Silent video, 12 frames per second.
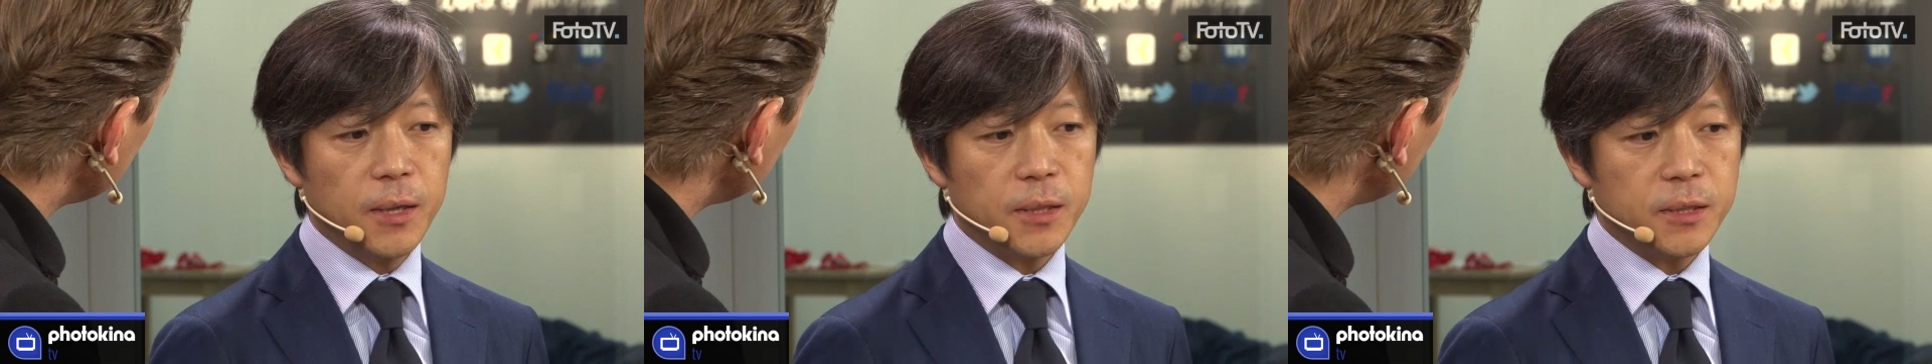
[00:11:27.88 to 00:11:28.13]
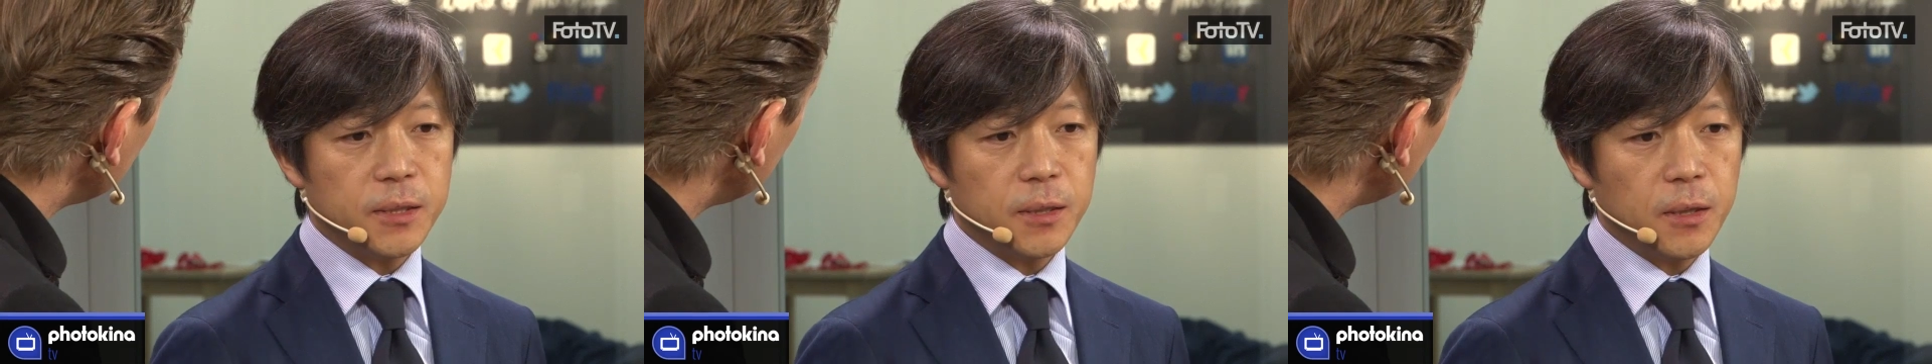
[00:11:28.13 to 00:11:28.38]

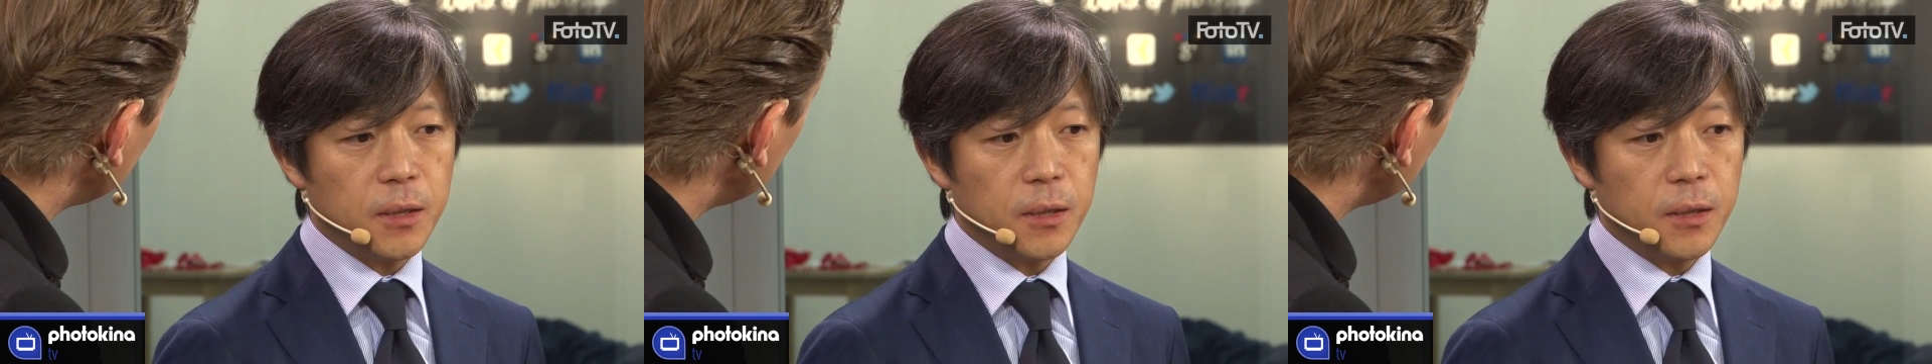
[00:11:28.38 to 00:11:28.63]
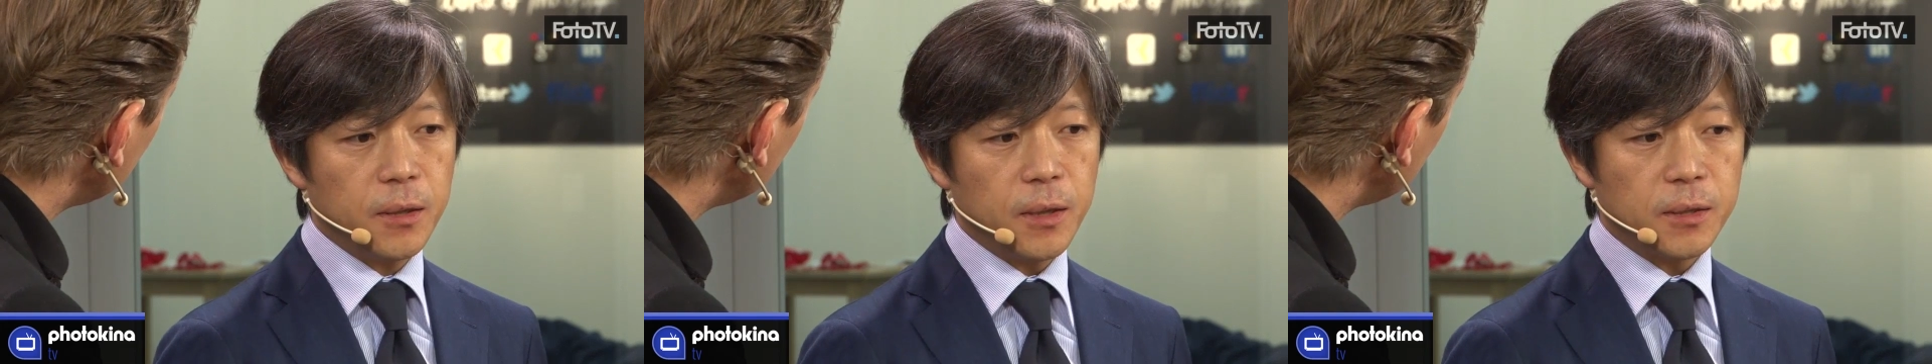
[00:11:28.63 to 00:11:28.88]
It's
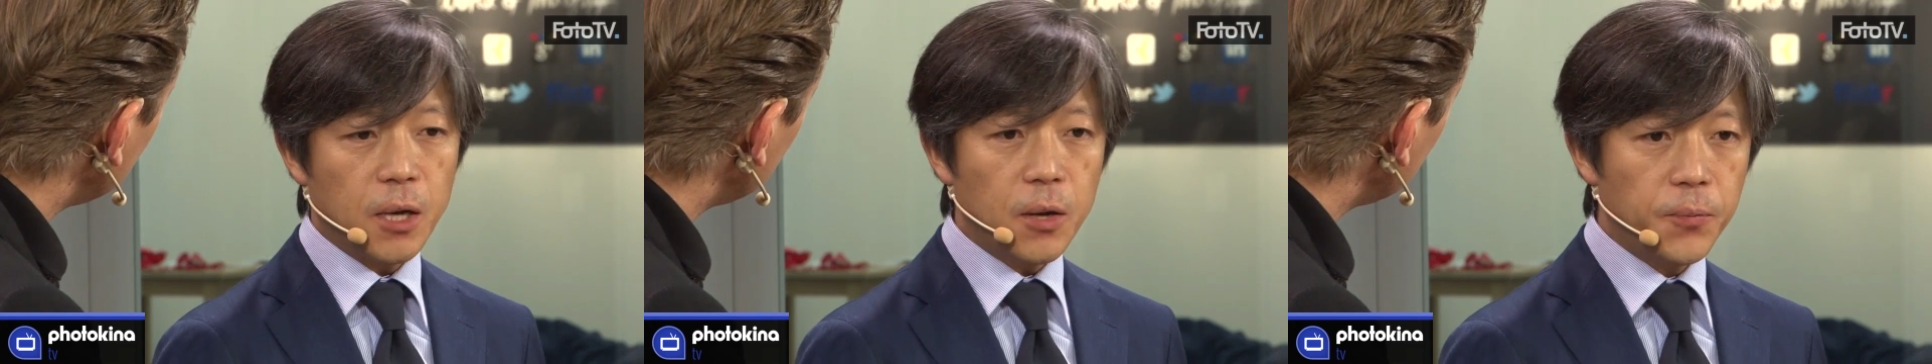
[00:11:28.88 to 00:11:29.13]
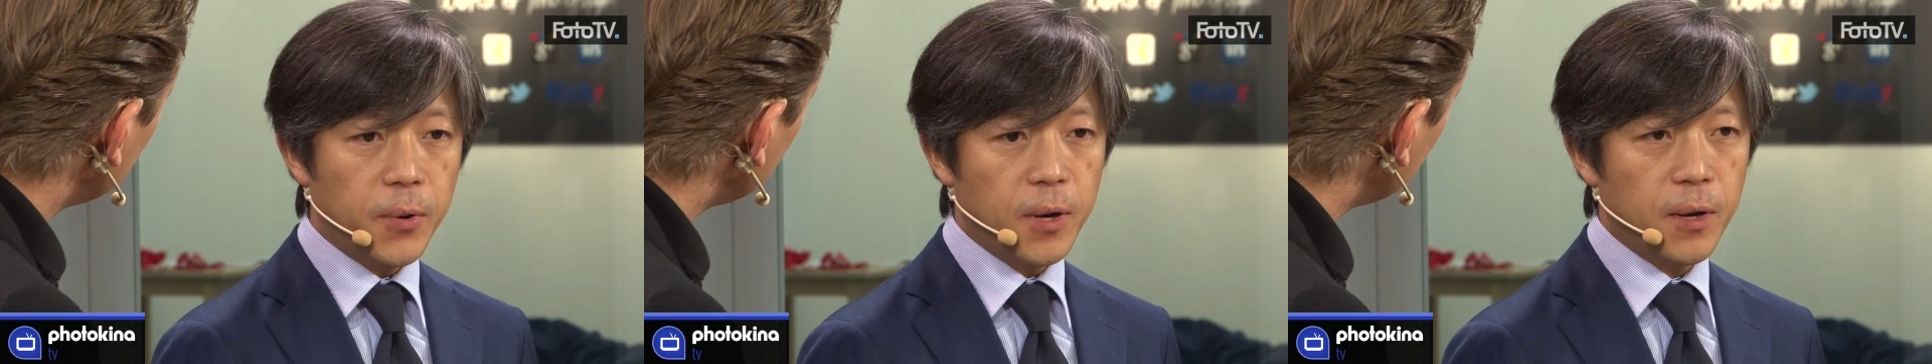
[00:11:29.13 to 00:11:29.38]
the
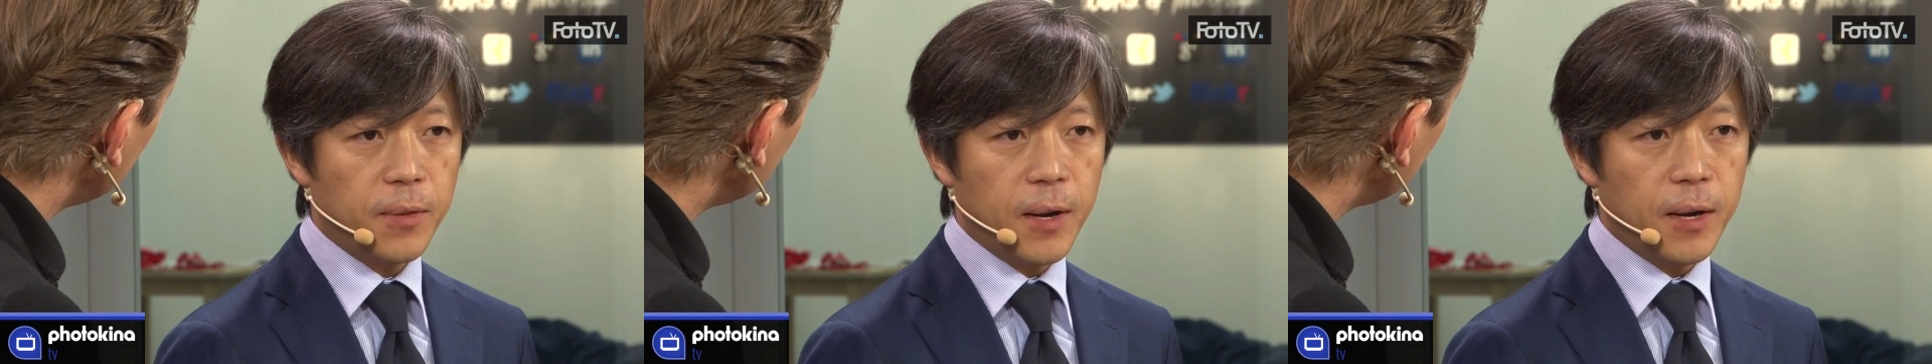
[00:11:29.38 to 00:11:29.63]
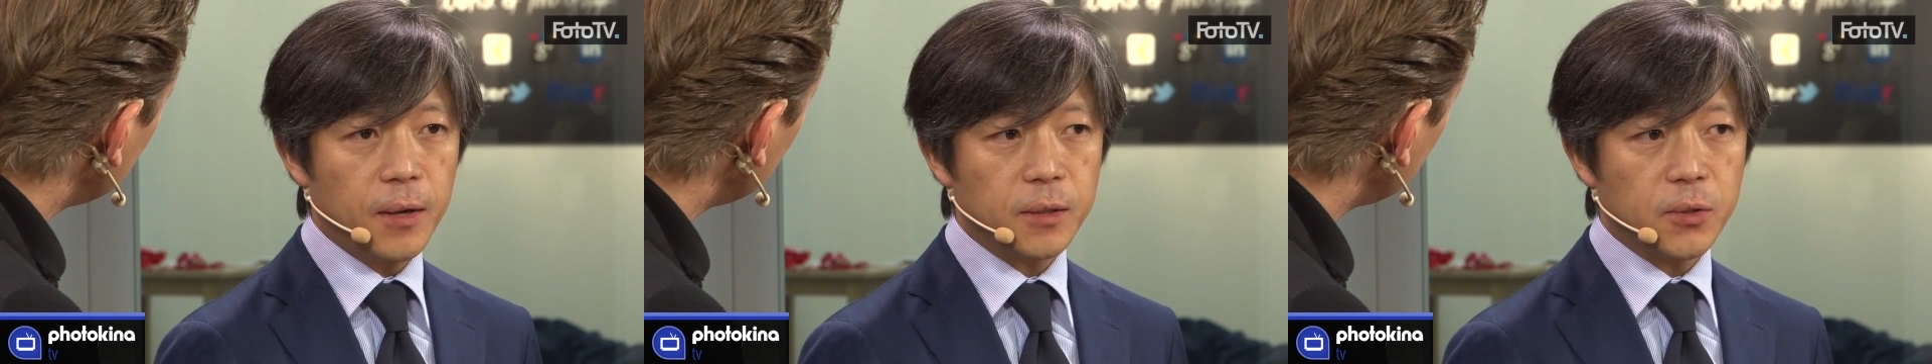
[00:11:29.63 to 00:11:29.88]
software
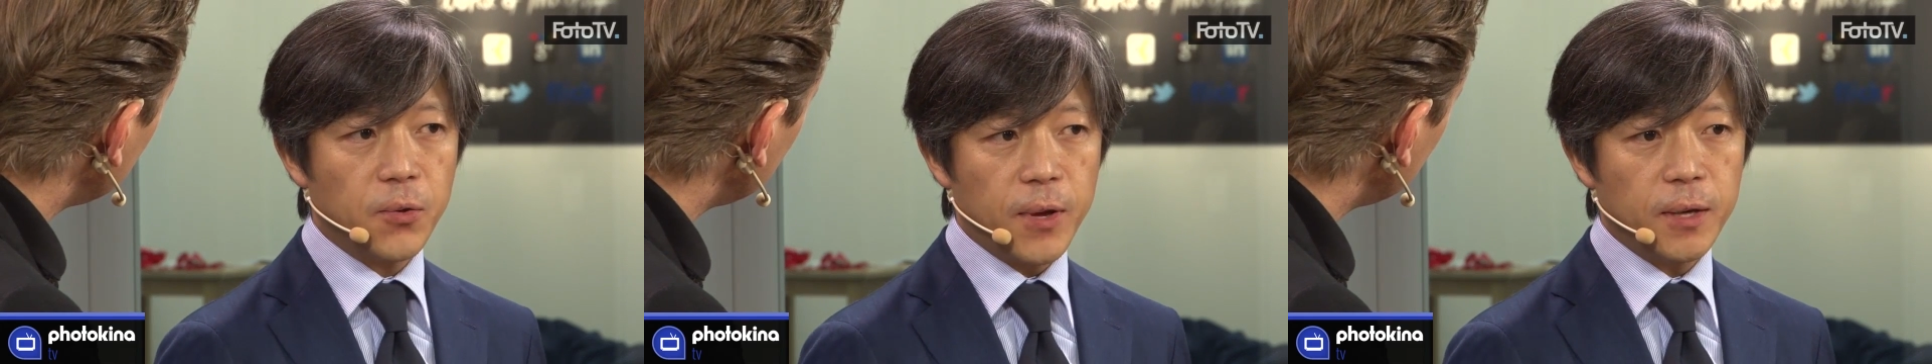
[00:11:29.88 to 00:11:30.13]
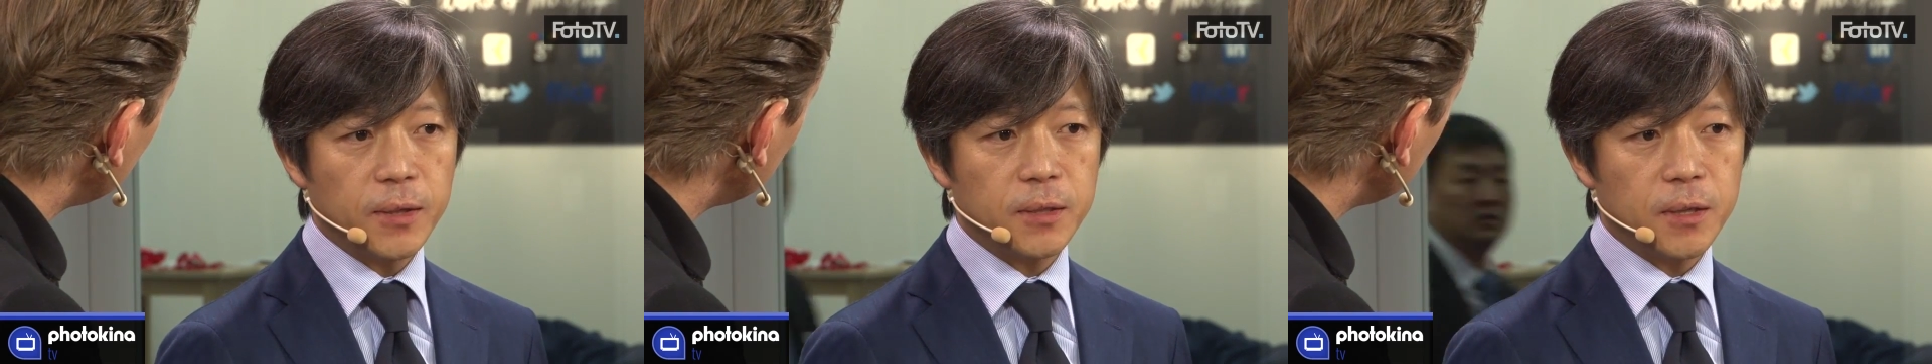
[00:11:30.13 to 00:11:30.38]
that so
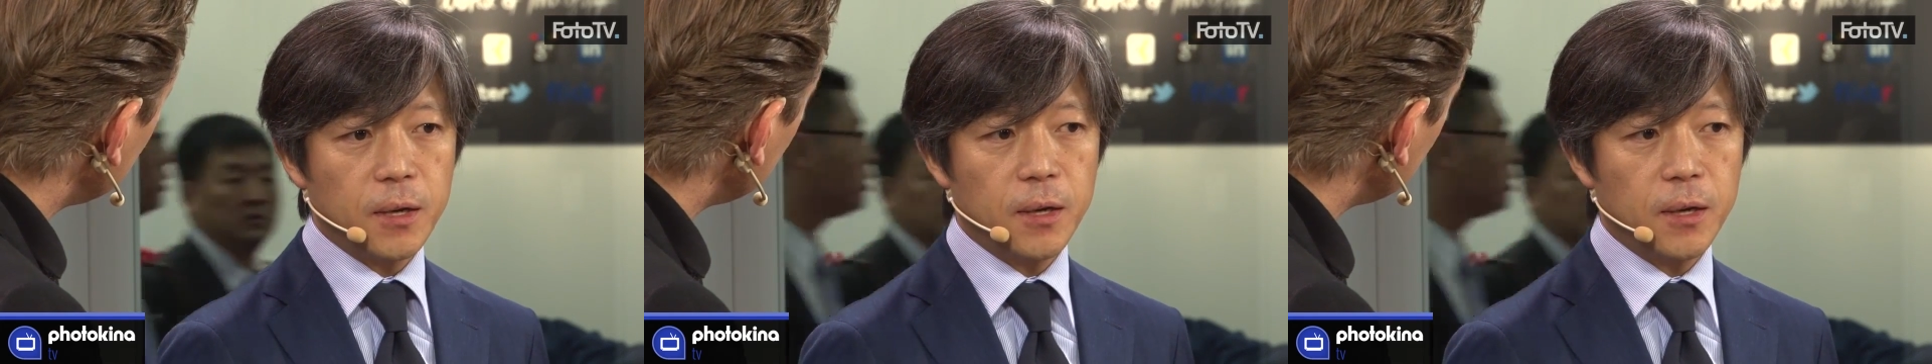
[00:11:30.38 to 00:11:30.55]
that